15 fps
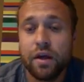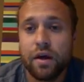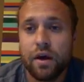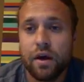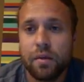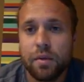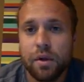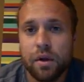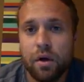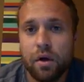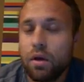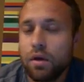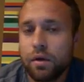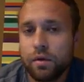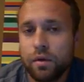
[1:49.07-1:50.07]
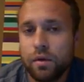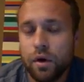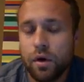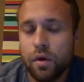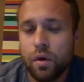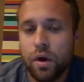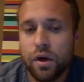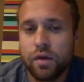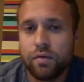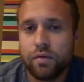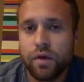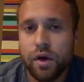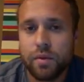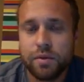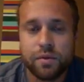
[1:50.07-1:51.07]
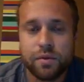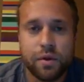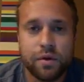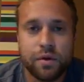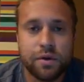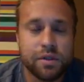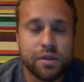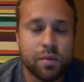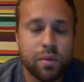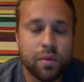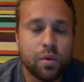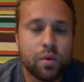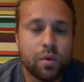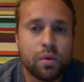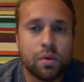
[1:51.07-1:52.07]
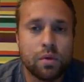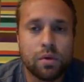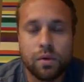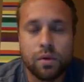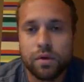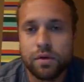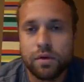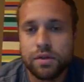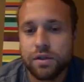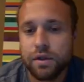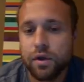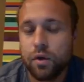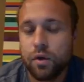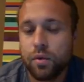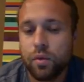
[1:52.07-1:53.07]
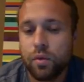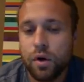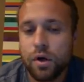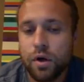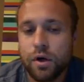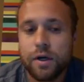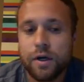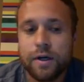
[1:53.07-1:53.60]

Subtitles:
in all aquatic environments, whether it's in a pool or whether it's in the open water.